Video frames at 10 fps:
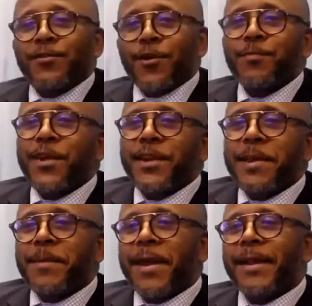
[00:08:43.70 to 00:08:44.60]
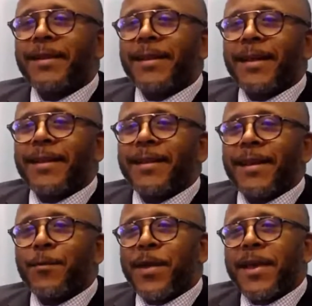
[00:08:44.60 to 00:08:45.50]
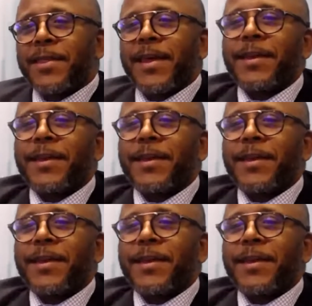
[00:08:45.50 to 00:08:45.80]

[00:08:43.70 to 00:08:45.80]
I'll drop you an email, and we can